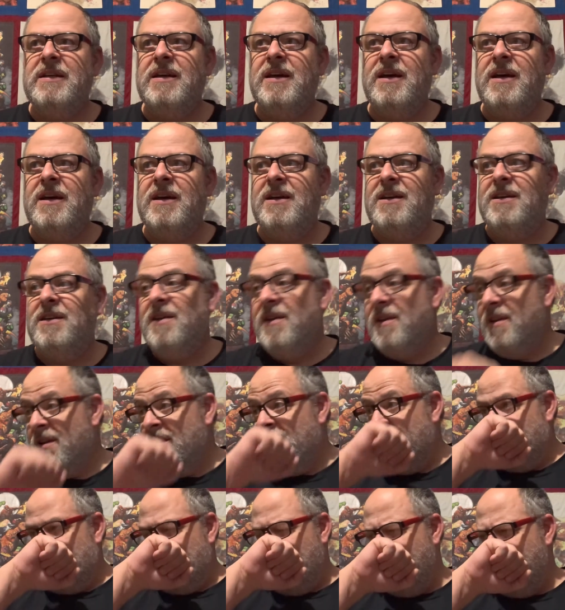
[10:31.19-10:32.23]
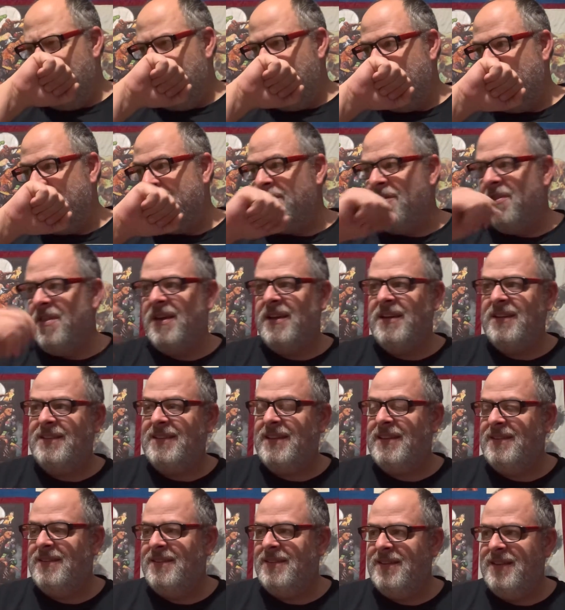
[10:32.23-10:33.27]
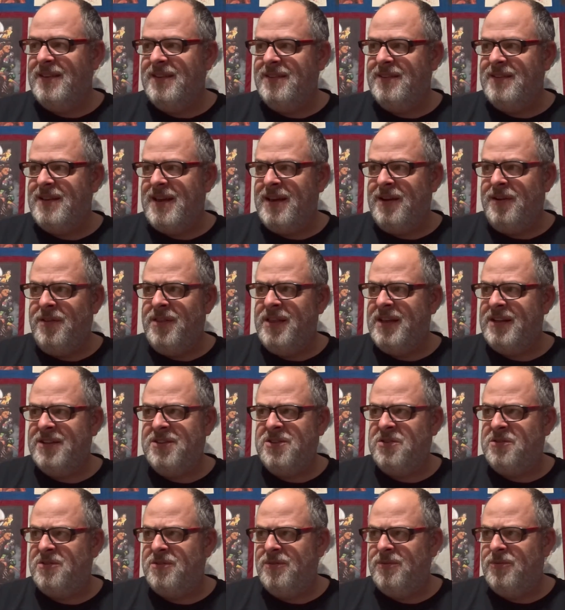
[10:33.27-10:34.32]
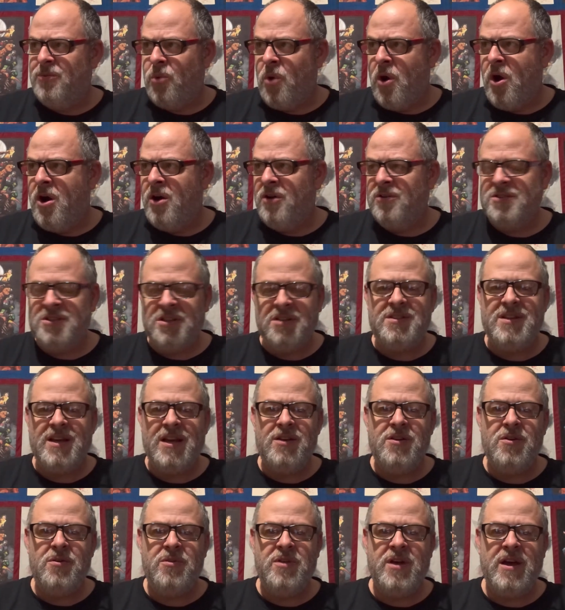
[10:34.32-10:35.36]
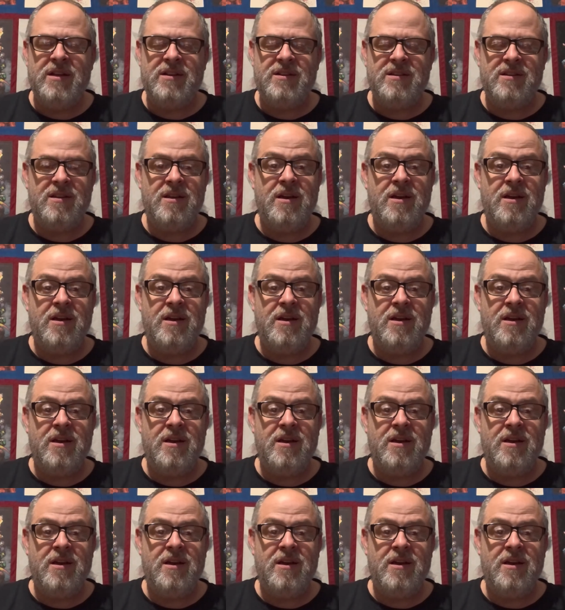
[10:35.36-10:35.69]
I don't think it's wrong to tell you that